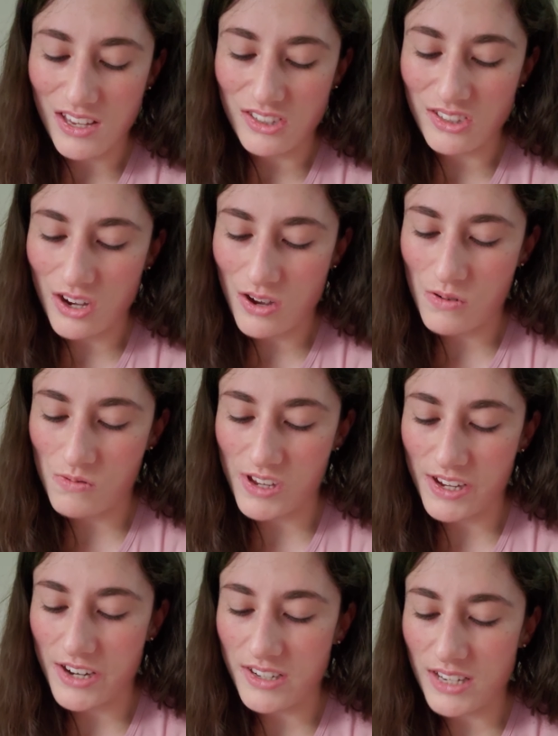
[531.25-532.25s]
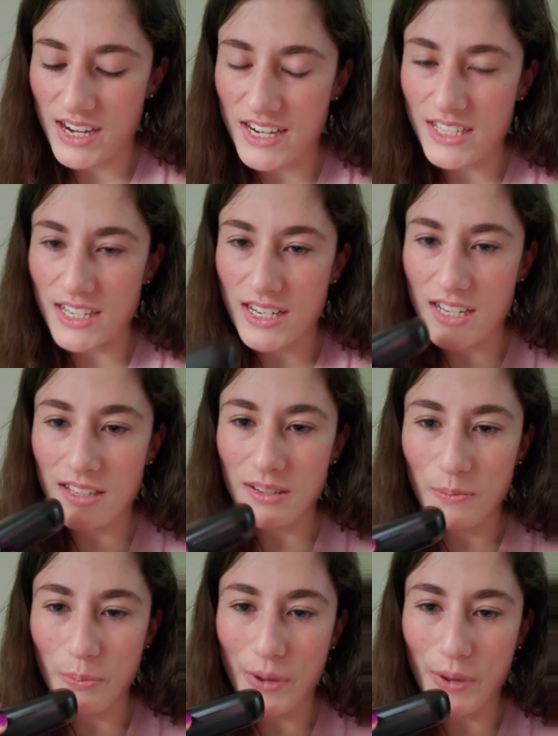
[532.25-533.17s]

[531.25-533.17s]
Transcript: So, here's an idea